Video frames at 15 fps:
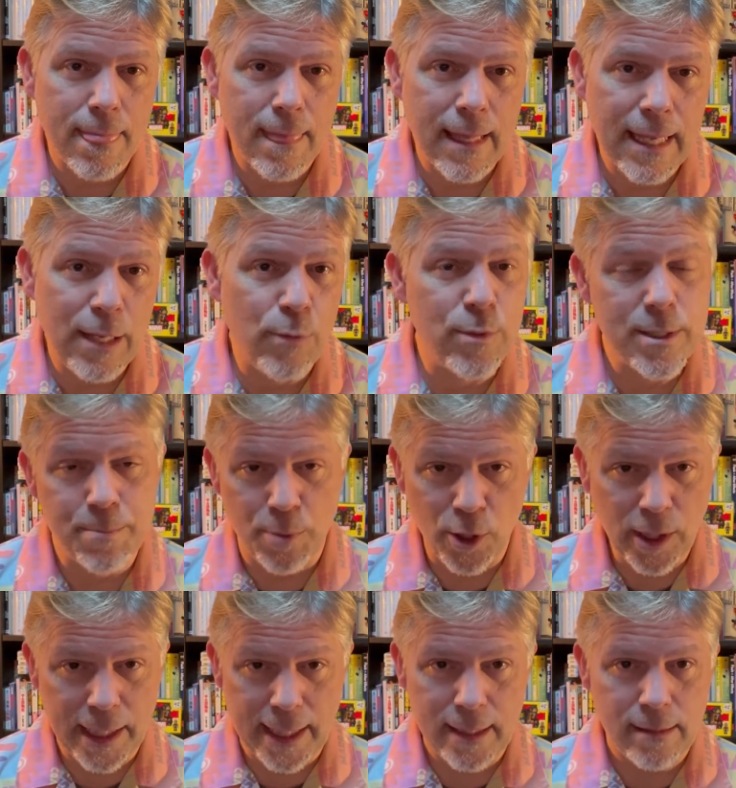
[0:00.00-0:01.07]
he was
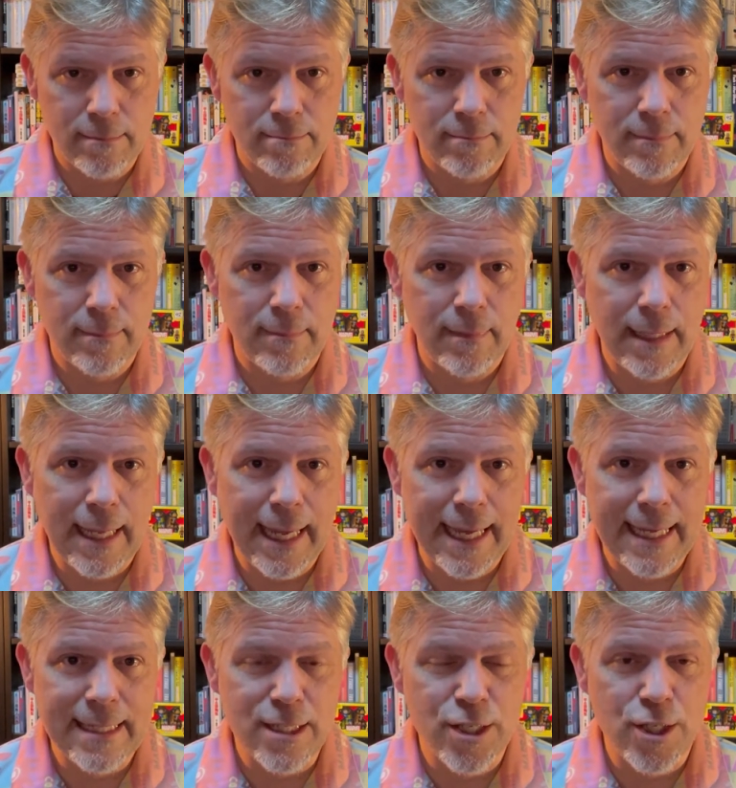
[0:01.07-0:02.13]
bullied.
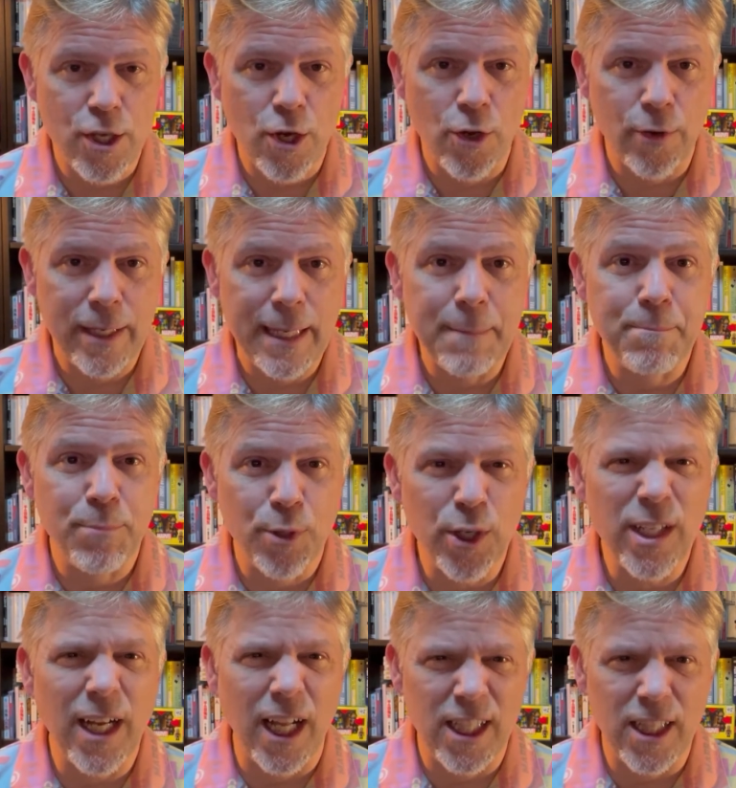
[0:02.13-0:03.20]
And so he
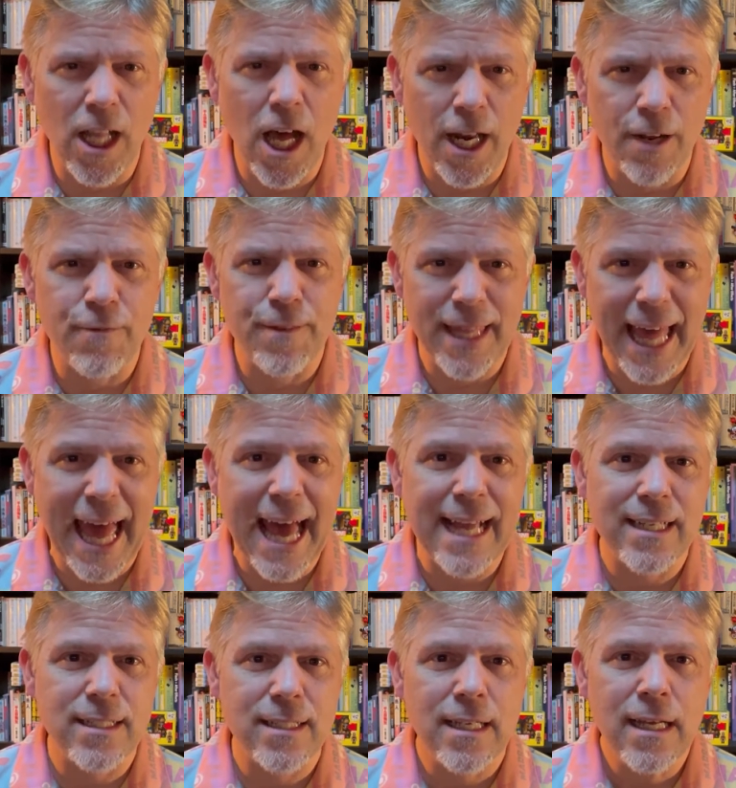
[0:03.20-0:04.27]
put a lot of
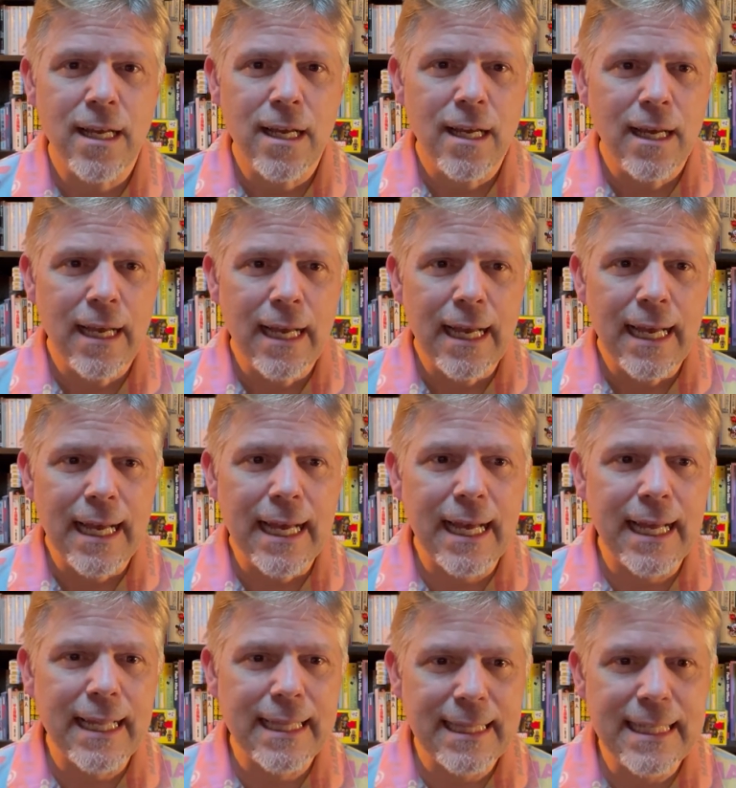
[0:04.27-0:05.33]
that,
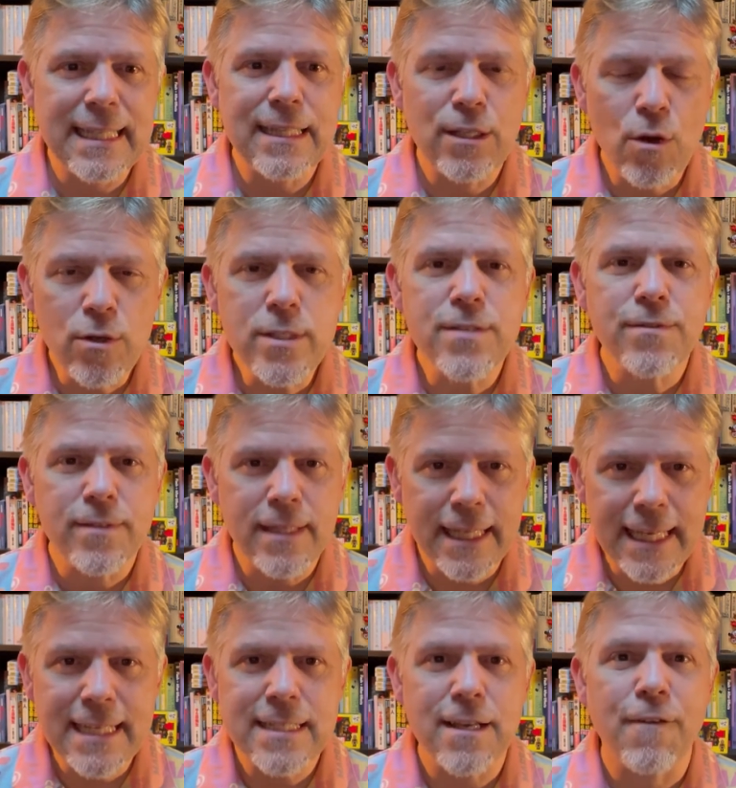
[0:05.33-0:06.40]
those
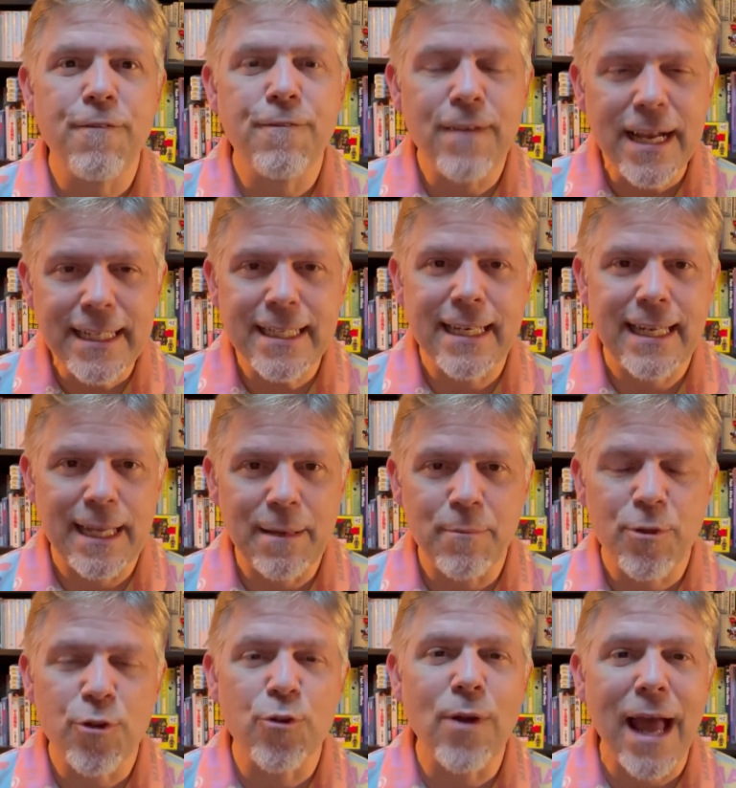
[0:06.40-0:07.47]
things affected him
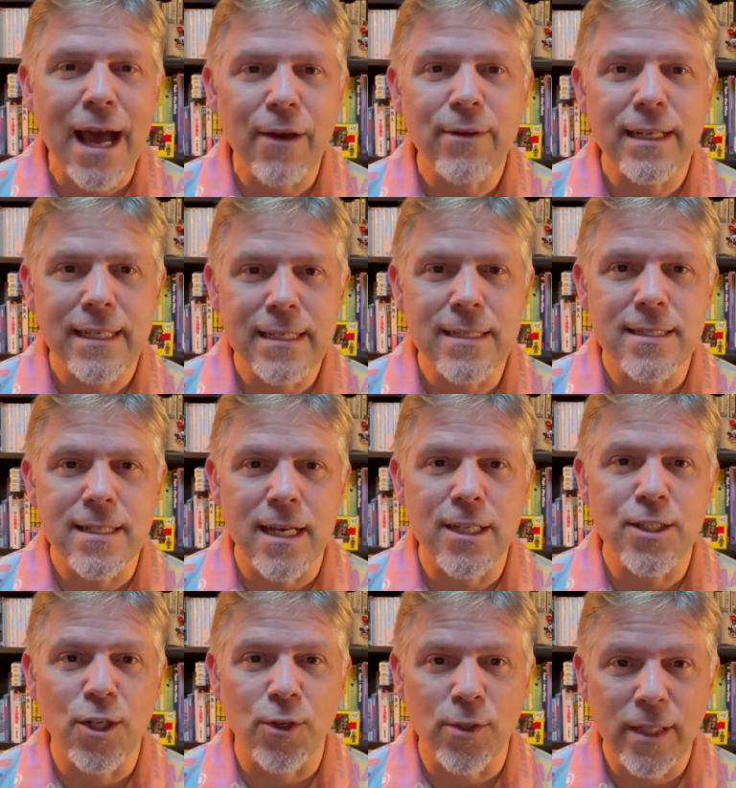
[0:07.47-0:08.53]
throughout his
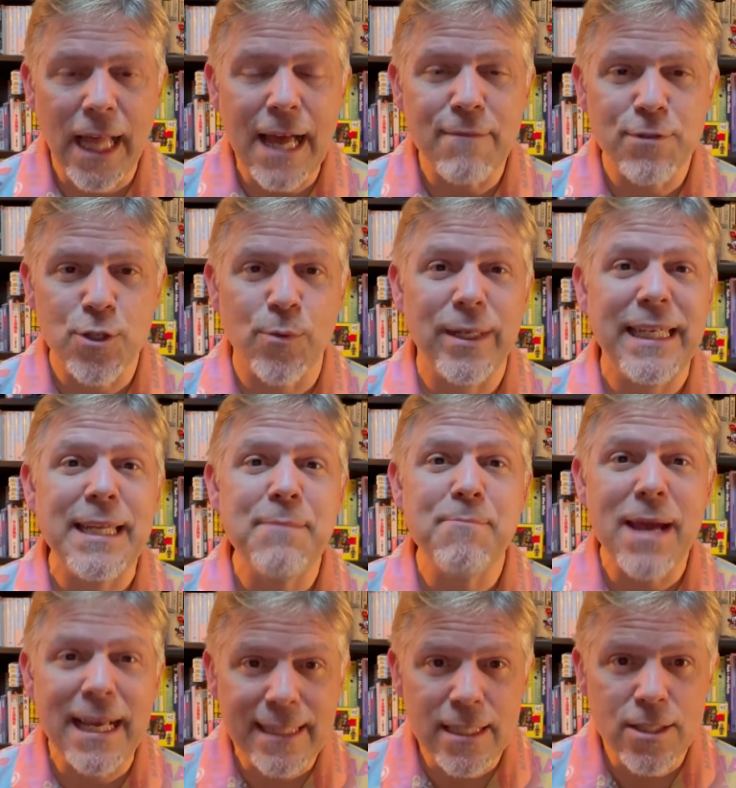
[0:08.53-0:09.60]
adult life. So when he
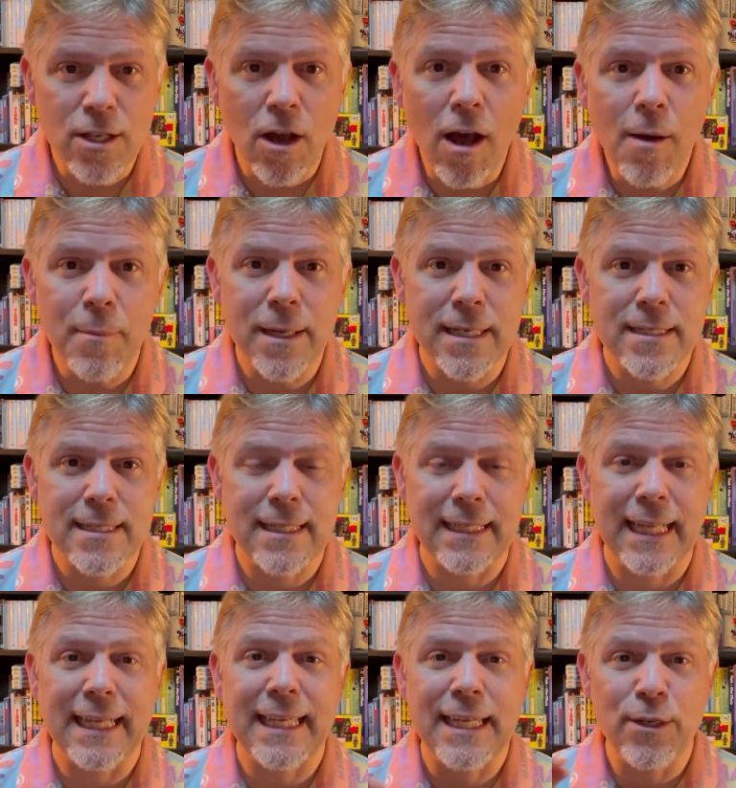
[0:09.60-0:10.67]
made these comics, he
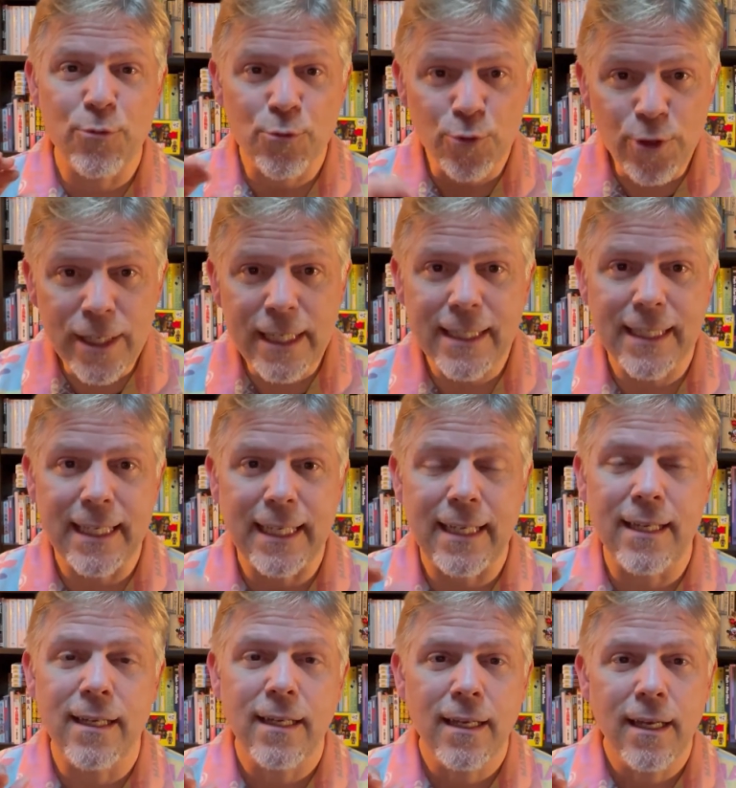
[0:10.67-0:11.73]

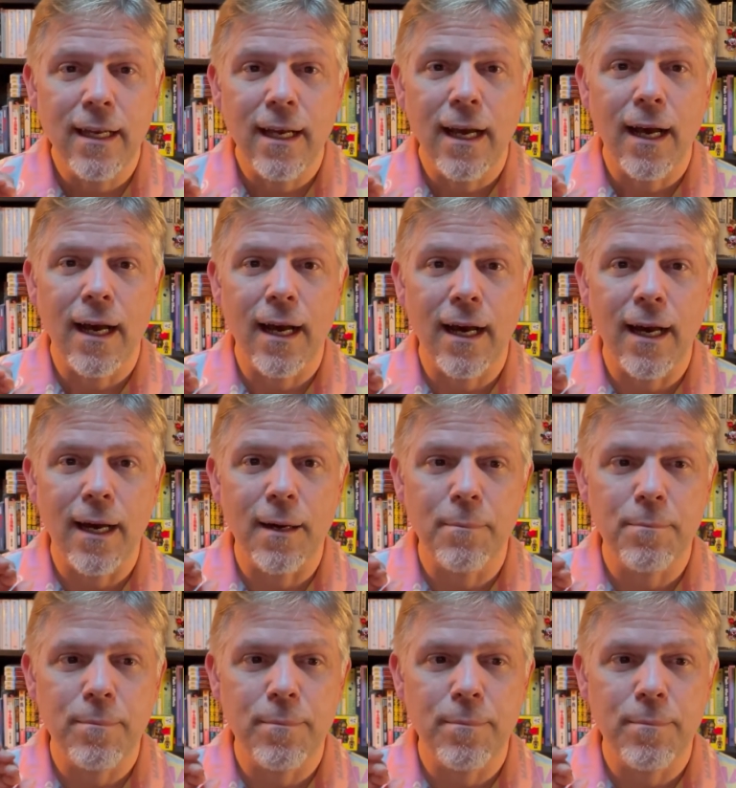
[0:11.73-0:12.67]
really kind